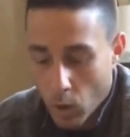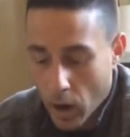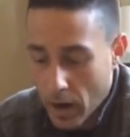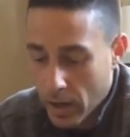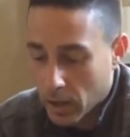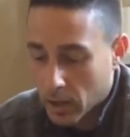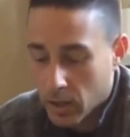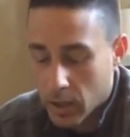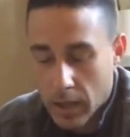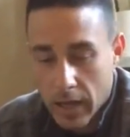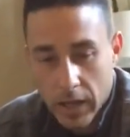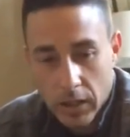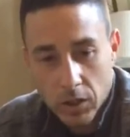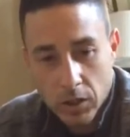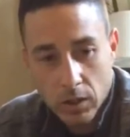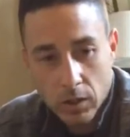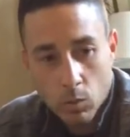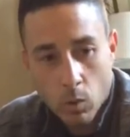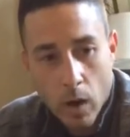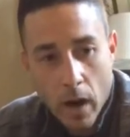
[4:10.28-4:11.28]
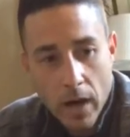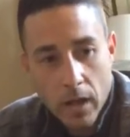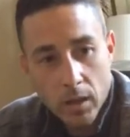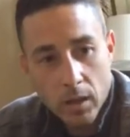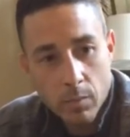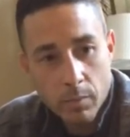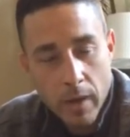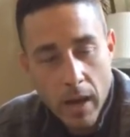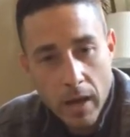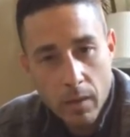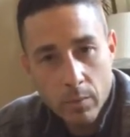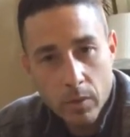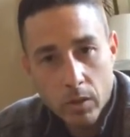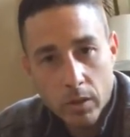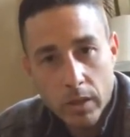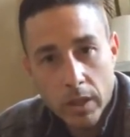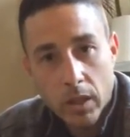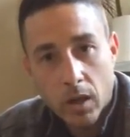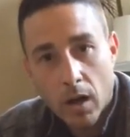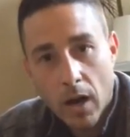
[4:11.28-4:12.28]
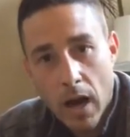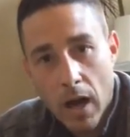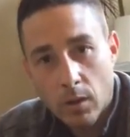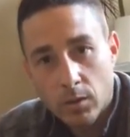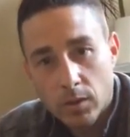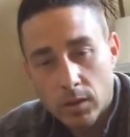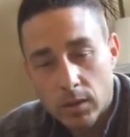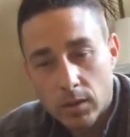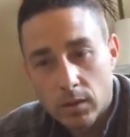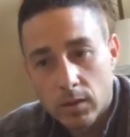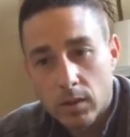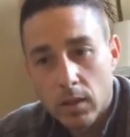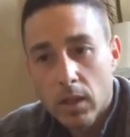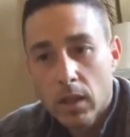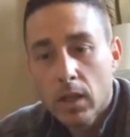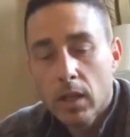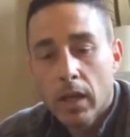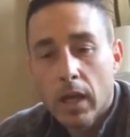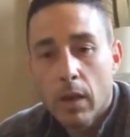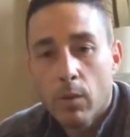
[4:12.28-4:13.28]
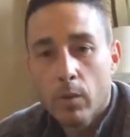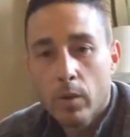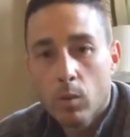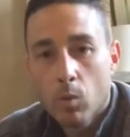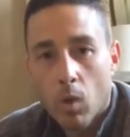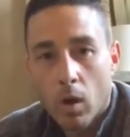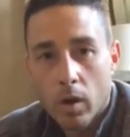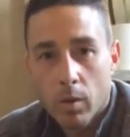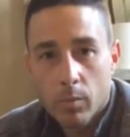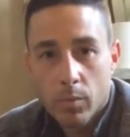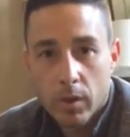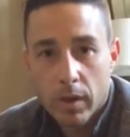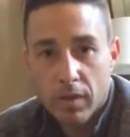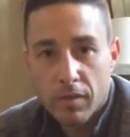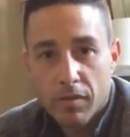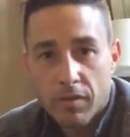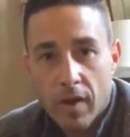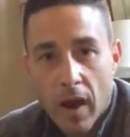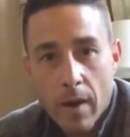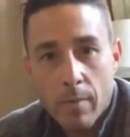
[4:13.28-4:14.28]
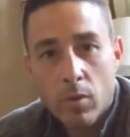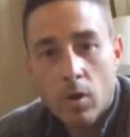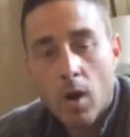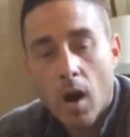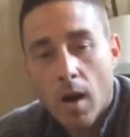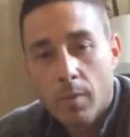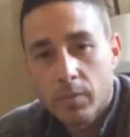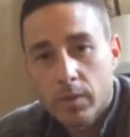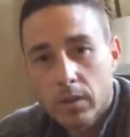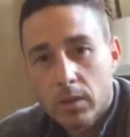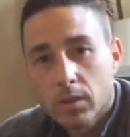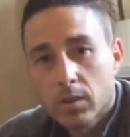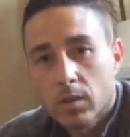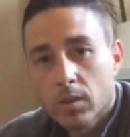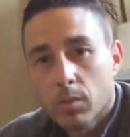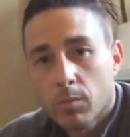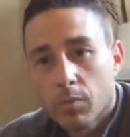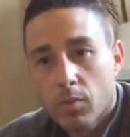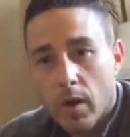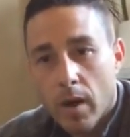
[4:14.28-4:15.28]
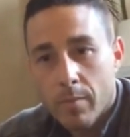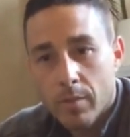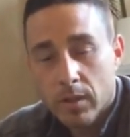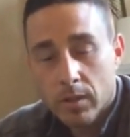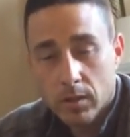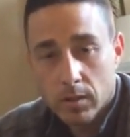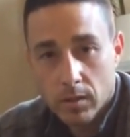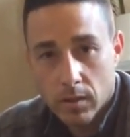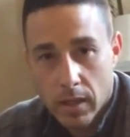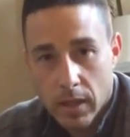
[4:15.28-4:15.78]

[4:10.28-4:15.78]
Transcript: wired connection, wired compatibility in our houses, and we want to bring fiber optic to the premise.